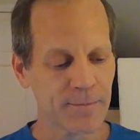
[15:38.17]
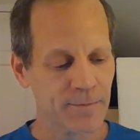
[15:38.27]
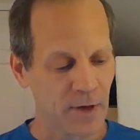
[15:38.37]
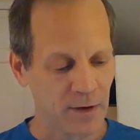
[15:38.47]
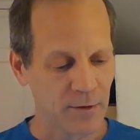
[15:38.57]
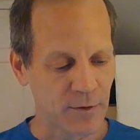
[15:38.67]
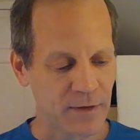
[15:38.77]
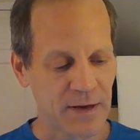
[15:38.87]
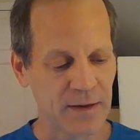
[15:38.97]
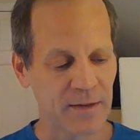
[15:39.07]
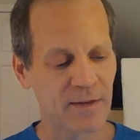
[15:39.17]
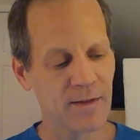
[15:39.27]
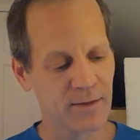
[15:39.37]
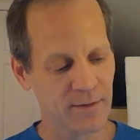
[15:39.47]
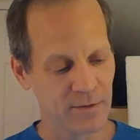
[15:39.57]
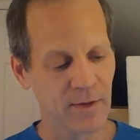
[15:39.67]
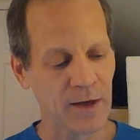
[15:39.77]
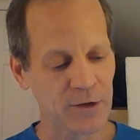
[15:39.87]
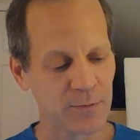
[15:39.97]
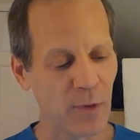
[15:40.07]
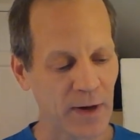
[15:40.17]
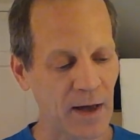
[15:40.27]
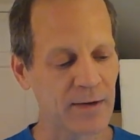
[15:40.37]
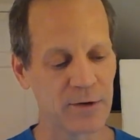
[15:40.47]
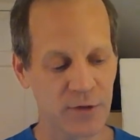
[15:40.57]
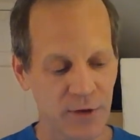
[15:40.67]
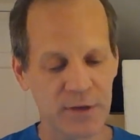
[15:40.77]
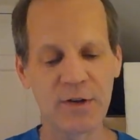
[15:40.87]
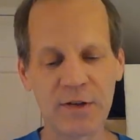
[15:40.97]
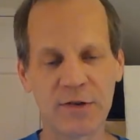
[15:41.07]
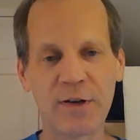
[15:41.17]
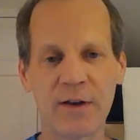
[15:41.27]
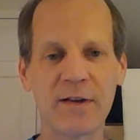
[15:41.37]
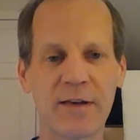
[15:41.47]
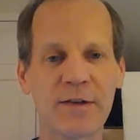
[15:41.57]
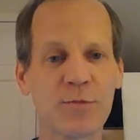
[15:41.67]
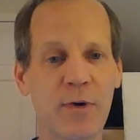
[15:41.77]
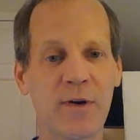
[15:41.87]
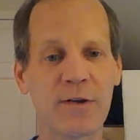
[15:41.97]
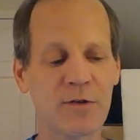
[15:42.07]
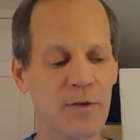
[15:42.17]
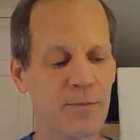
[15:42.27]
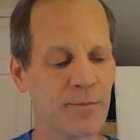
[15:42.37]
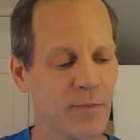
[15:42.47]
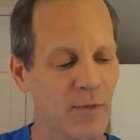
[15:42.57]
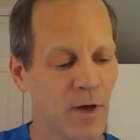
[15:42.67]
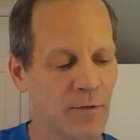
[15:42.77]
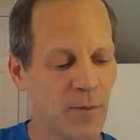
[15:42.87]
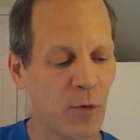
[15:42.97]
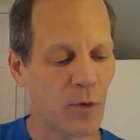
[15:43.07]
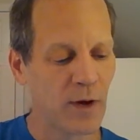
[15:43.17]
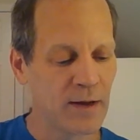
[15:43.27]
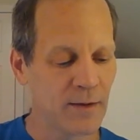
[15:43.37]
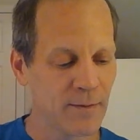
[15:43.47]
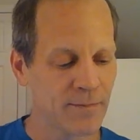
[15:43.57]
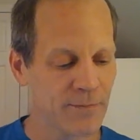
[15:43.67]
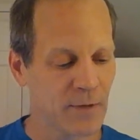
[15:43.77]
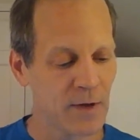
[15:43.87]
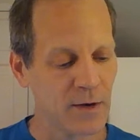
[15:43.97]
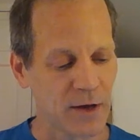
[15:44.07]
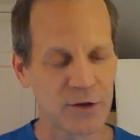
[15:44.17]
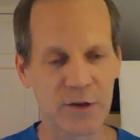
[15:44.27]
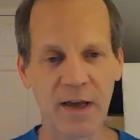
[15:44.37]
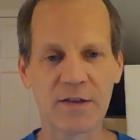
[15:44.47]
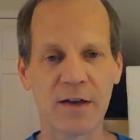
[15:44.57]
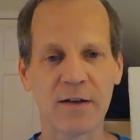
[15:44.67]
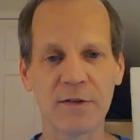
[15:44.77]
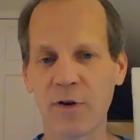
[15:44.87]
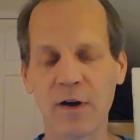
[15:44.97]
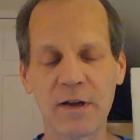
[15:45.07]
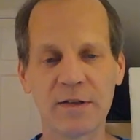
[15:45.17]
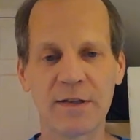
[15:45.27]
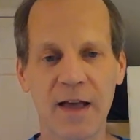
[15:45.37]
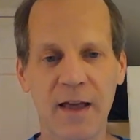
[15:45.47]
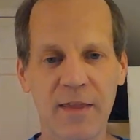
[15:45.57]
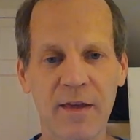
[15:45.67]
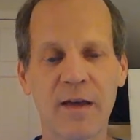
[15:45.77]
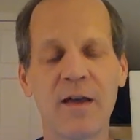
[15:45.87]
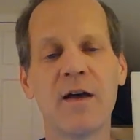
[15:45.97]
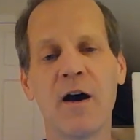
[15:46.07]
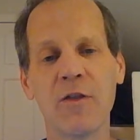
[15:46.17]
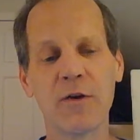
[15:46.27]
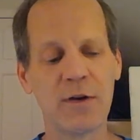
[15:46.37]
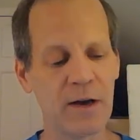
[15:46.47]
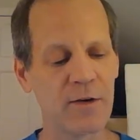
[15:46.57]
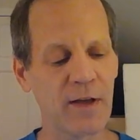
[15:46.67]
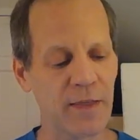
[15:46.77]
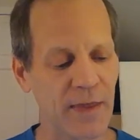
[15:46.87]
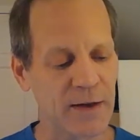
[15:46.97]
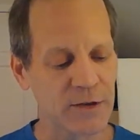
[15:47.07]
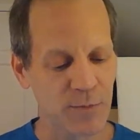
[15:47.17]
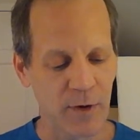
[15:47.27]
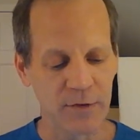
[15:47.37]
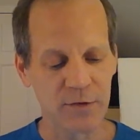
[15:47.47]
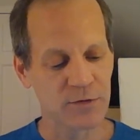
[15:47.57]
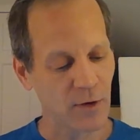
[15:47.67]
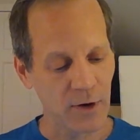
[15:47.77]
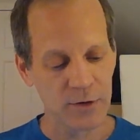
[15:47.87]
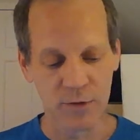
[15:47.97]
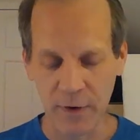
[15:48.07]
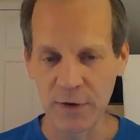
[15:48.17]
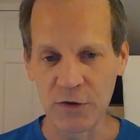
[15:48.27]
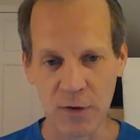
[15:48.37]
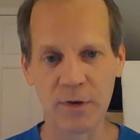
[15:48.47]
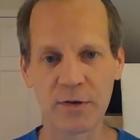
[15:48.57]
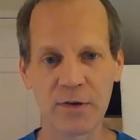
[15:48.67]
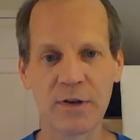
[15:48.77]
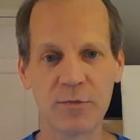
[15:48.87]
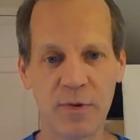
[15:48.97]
Another thing I should point out here is this is a near-death experience of the boy Nachiketa. He's talking to death. Other near-death experiences are also very similar to this.